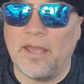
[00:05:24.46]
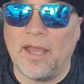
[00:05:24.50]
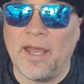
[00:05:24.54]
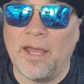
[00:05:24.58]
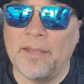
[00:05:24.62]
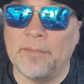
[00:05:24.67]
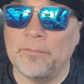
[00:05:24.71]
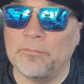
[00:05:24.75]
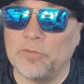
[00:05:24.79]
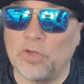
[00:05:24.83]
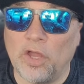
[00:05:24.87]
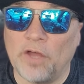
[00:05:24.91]

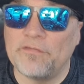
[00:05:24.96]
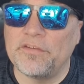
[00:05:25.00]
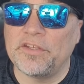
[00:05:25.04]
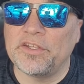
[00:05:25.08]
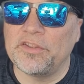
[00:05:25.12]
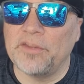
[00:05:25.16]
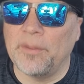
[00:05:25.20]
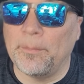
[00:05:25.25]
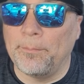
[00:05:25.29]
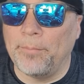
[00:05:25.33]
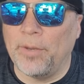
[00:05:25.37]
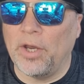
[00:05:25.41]
I'm
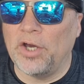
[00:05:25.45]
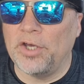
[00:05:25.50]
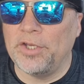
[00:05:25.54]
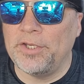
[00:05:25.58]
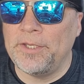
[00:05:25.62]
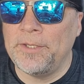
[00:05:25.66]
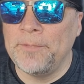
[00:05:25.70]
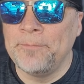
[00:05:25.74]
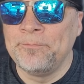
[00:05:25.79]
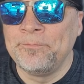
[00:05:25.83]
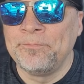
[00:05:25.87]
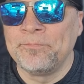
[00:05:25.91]
loving the
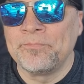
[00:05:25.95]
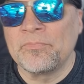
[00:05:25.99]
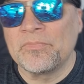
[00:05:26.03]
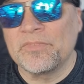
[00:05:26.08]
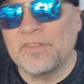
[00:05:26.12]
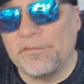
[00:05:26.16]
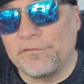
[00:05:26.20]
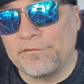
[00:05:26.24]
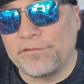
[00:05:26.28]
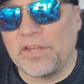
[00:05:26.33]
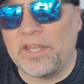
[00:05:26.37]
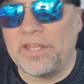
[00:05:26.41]
bun.
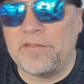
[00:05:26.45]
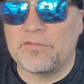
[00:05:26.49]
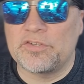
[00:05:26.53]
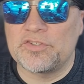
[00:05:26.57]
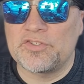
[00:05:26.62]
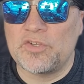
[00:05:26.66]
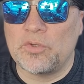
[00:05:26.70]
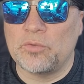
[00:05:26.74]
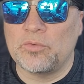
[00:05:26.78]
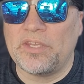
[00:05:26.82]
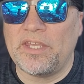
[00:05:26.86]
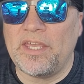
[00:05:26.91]
The
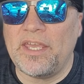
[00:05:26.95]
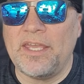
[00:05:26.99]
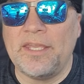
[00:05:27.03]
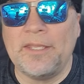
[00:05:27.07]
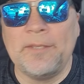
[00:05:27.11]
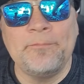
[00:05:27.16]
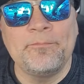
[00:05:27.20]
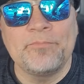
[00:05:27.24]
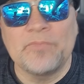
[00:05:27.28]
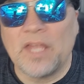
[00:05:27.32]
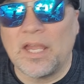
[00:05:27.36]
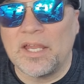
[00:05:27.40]
flavor's
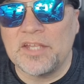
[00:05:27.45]
okay.